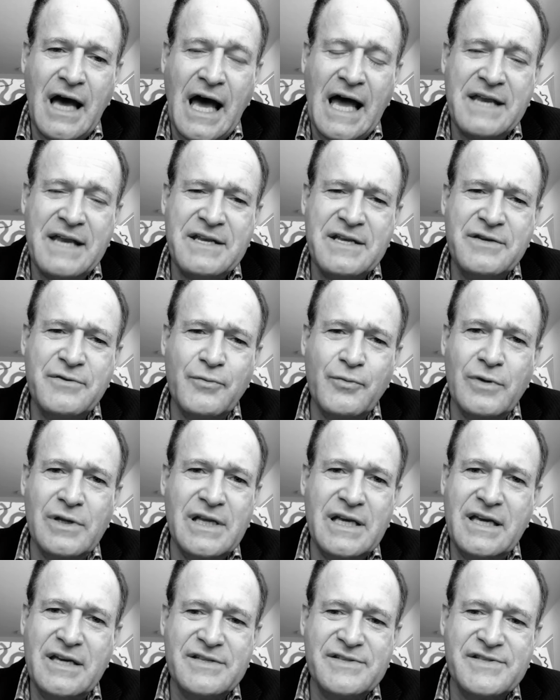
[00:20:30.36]
I didn't
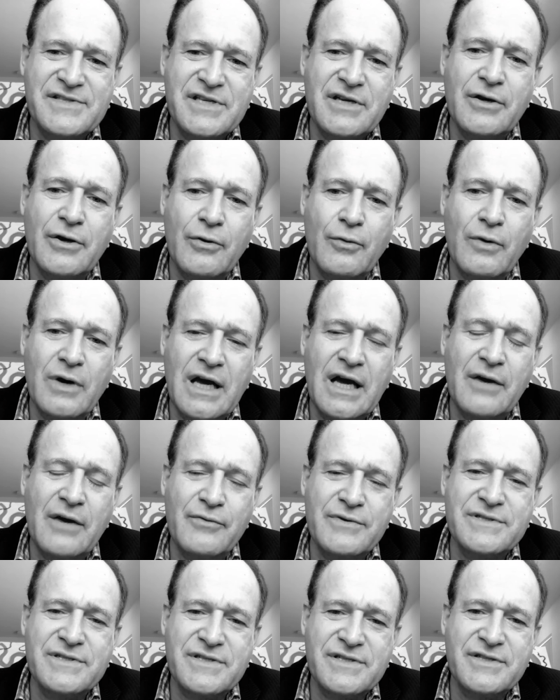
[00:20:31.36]
really consider when I
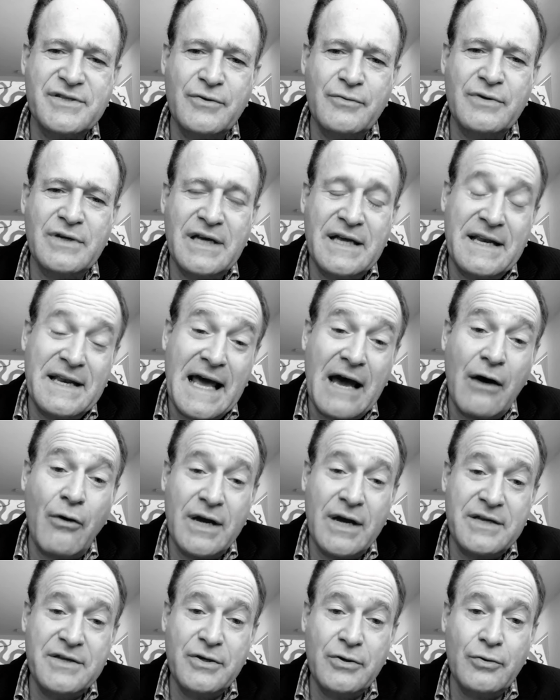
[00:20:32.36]
was a student, and
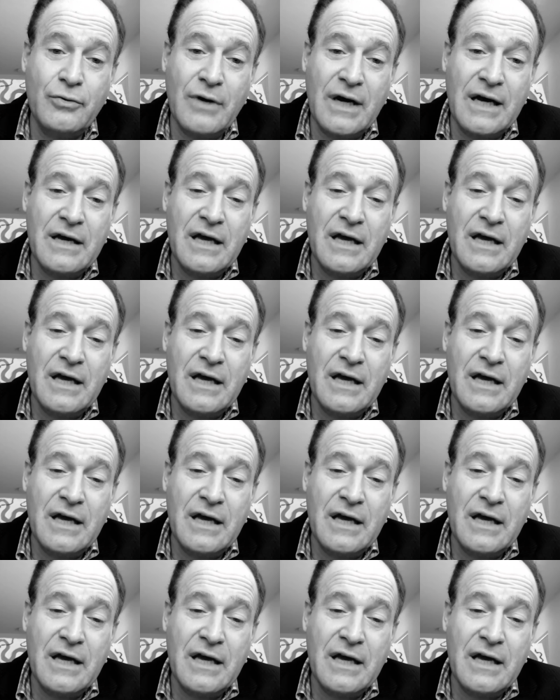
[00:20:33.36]
now I do.